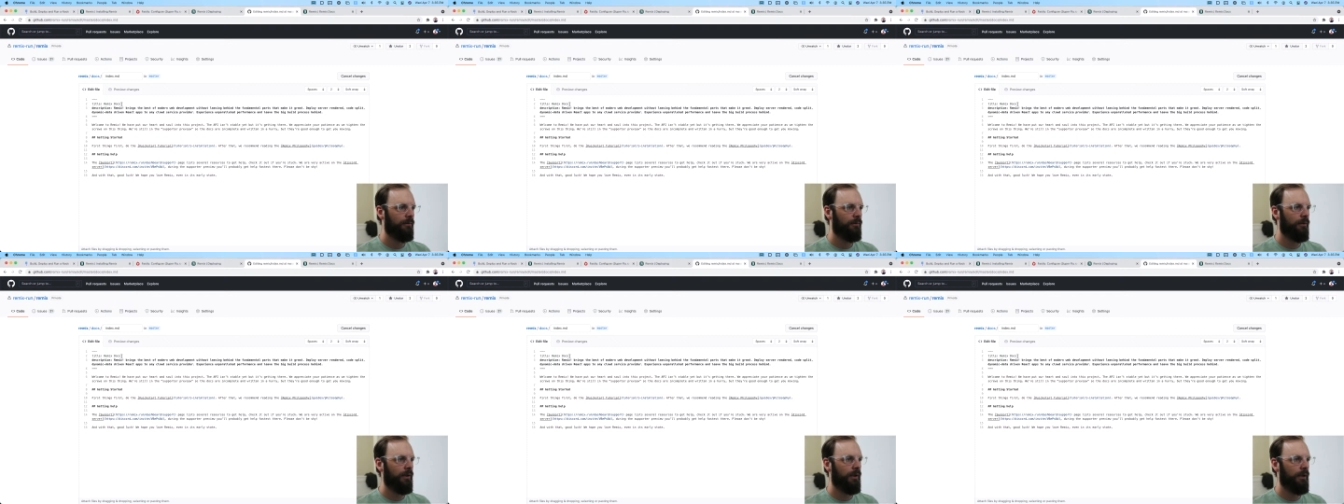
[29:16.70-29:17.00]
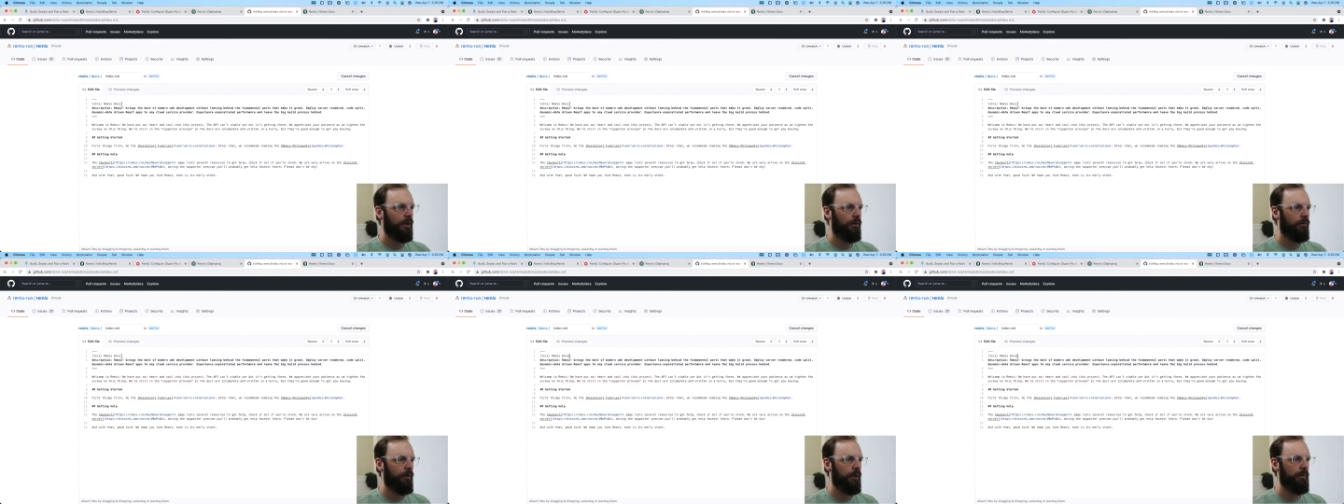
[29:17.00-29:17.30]

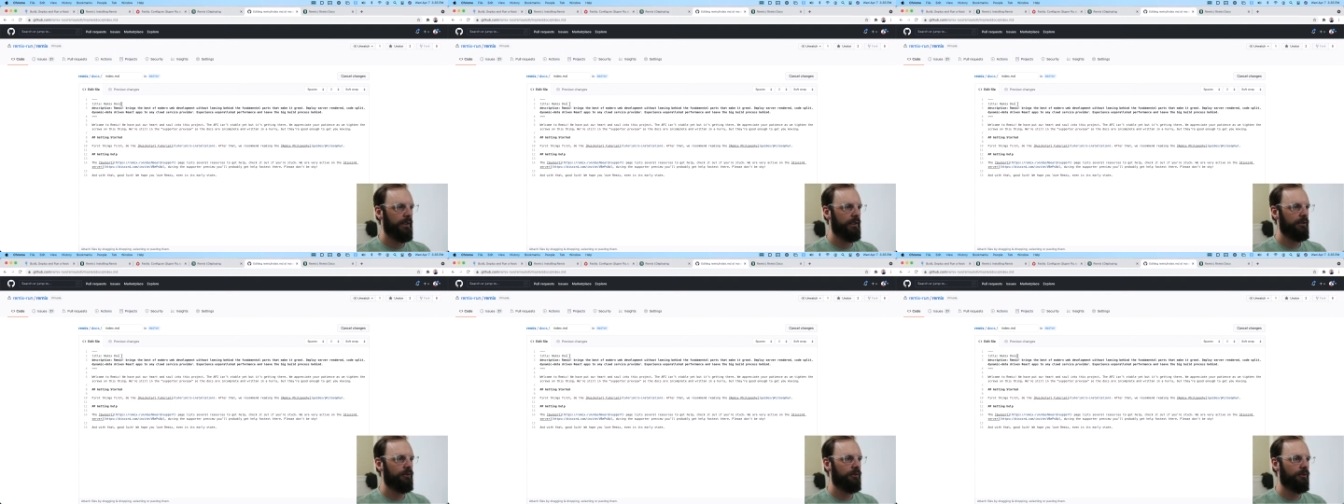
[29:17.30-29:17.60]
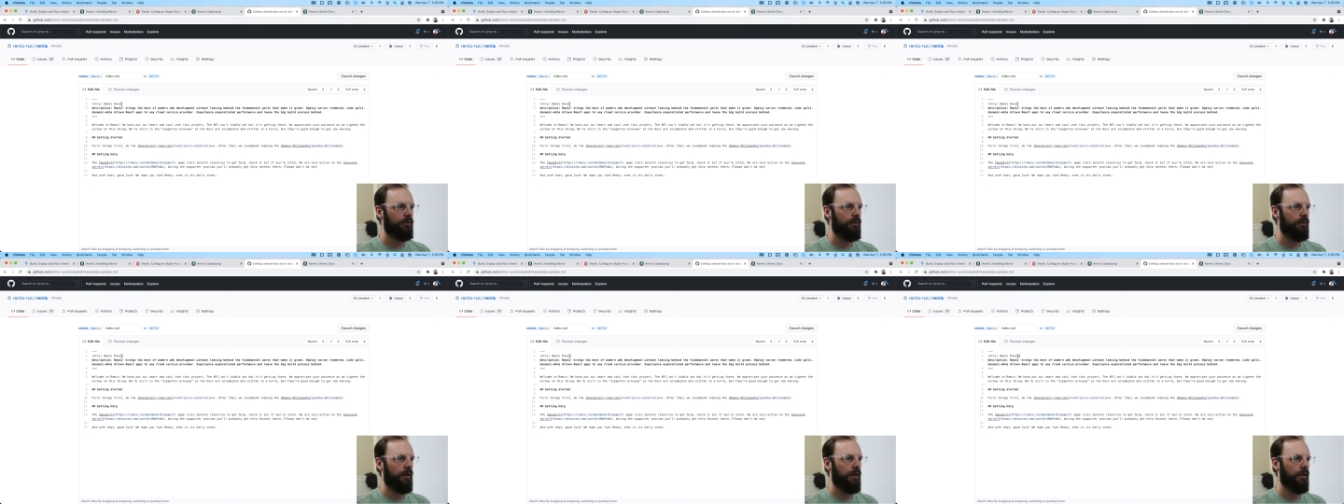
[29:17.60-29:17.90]

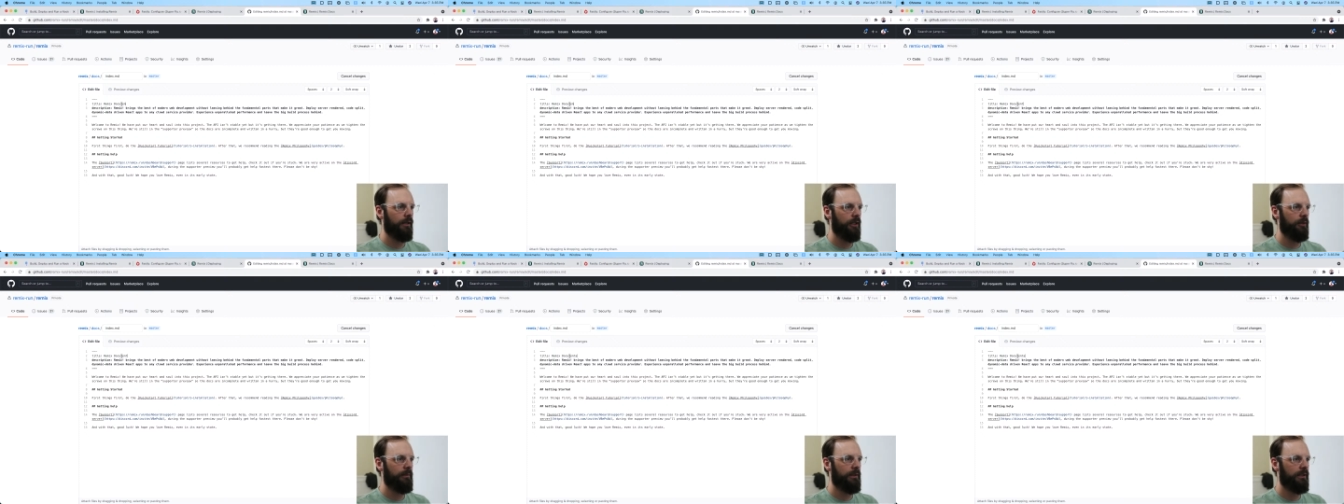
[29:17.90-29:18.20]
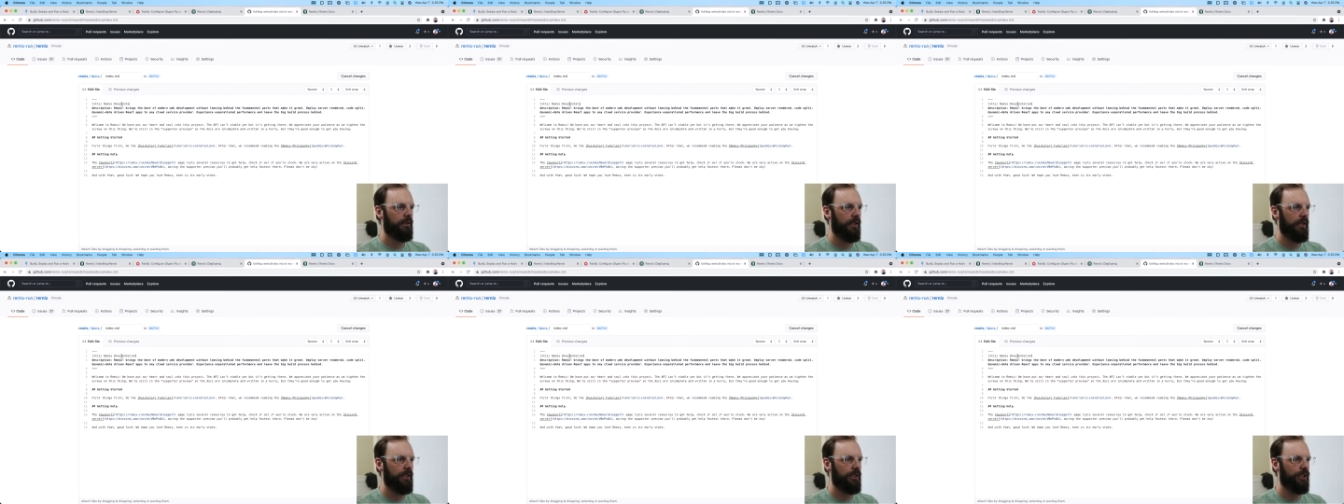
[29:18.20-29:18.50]
Remix
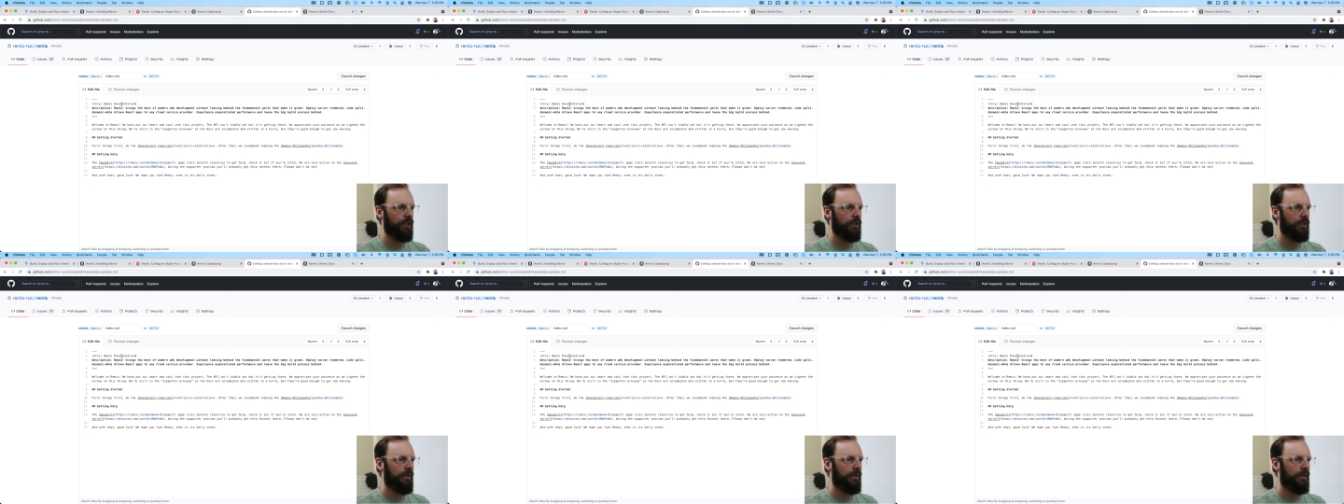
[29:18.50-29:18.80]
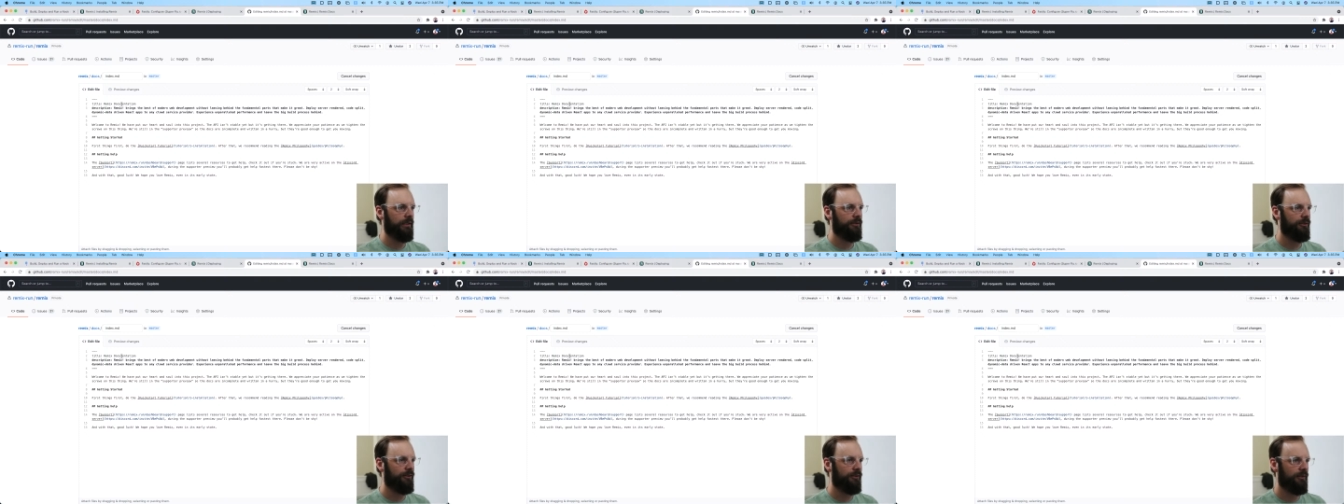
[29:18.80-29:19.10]
documentation.
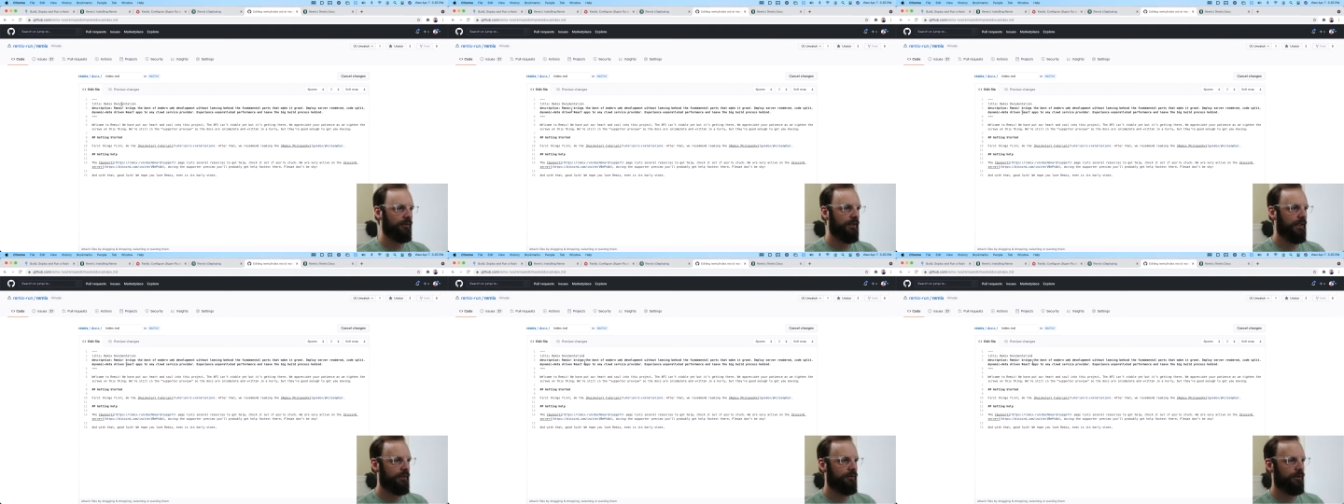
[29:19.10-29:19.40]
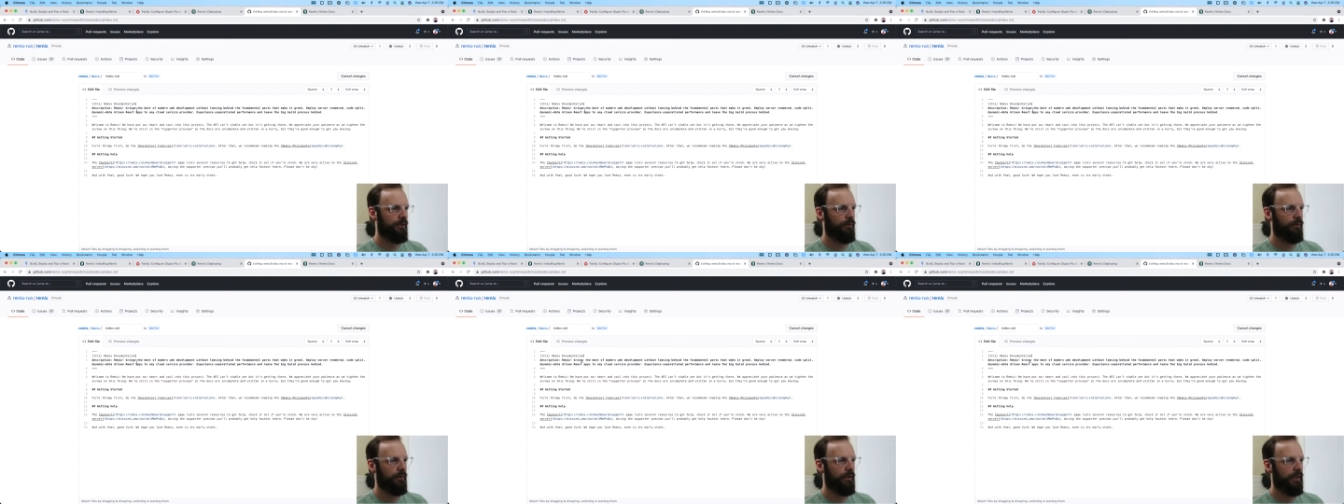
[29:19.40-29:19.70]
That's
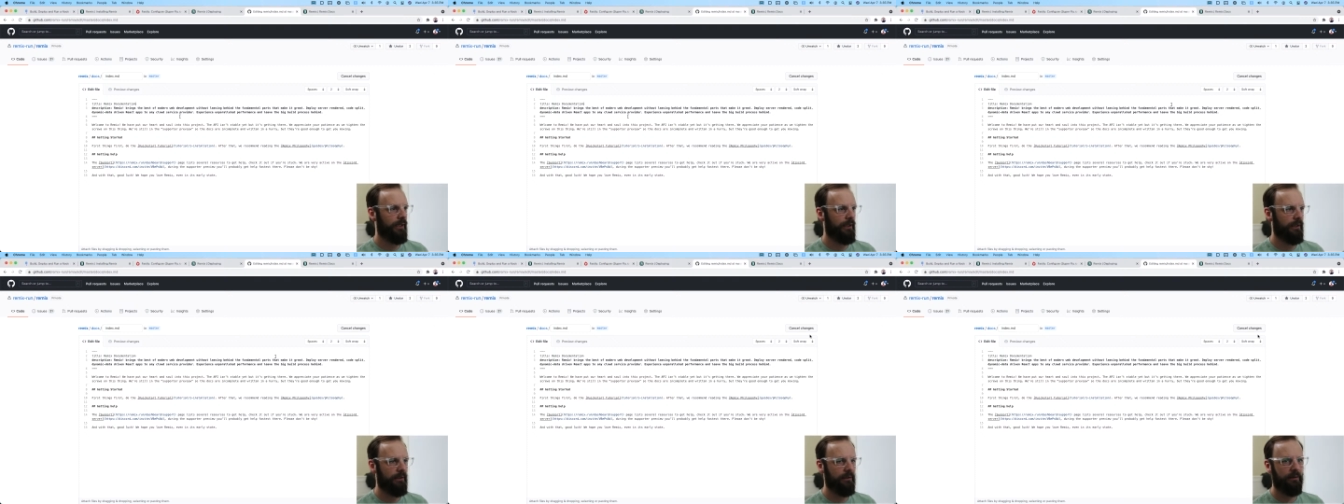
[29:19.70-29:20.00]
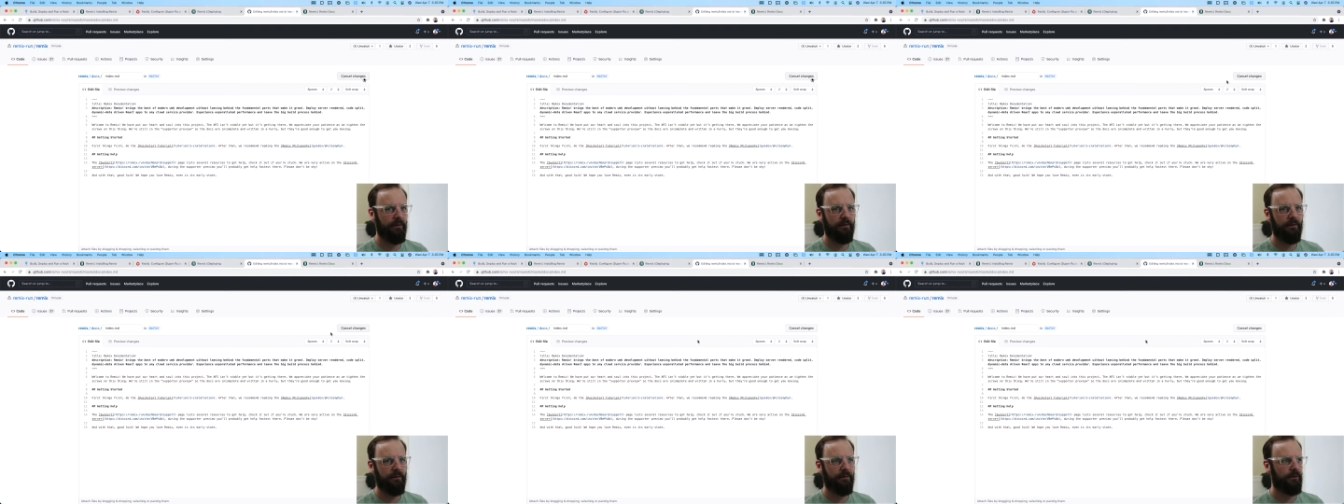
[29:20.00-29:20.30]
an okay
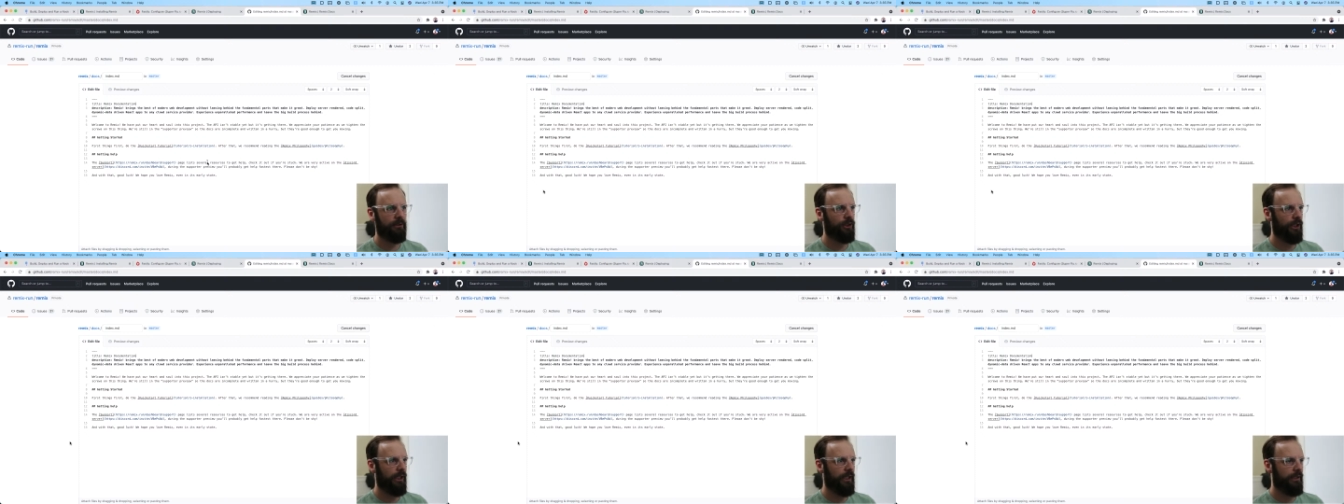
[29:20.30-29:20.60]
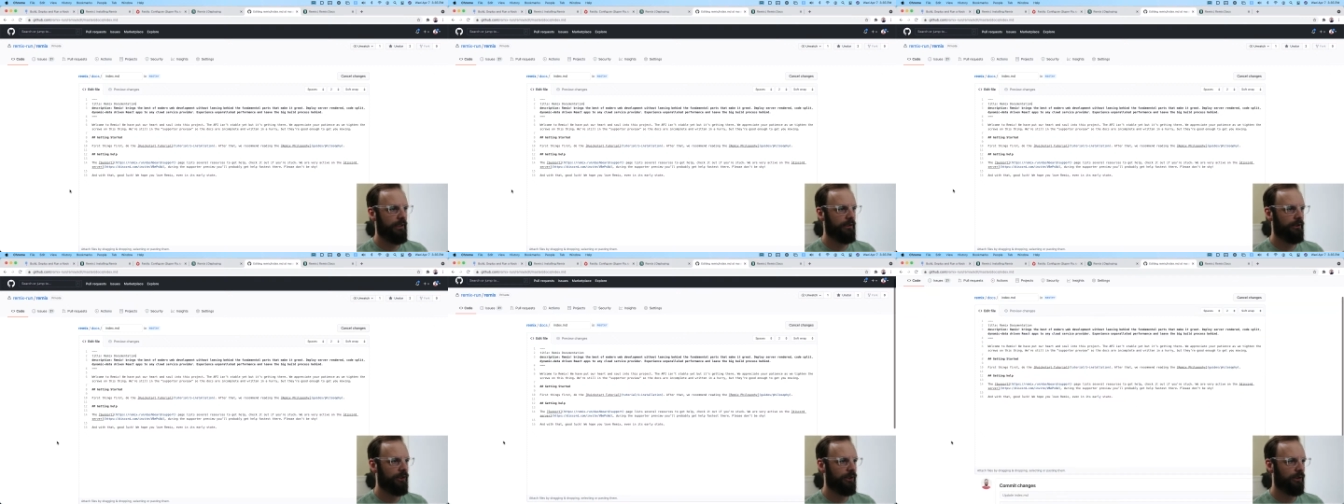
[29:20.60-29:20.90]

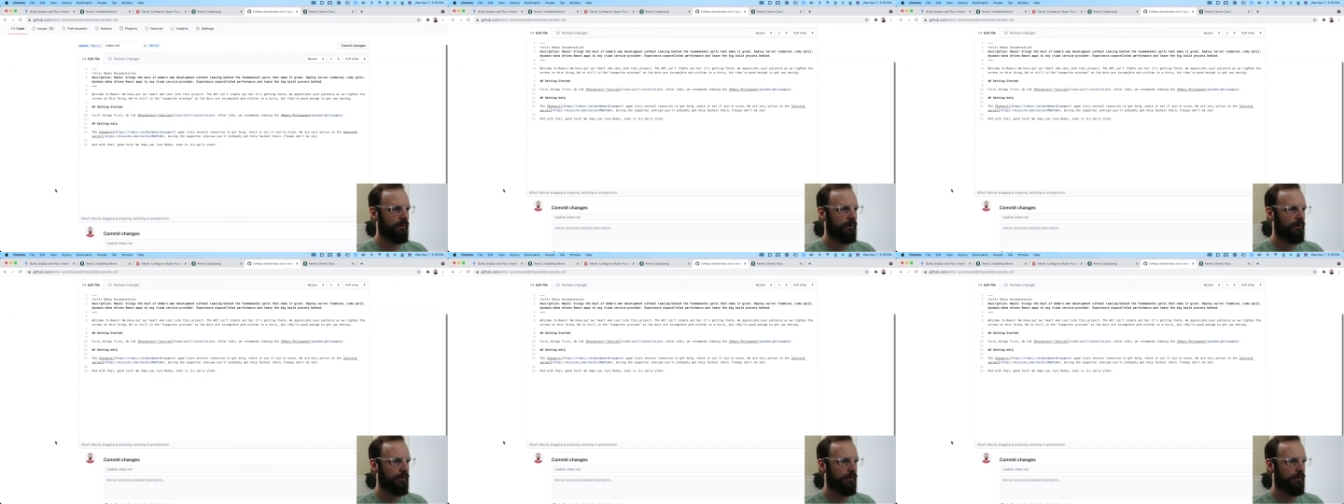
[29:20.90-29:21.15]
change.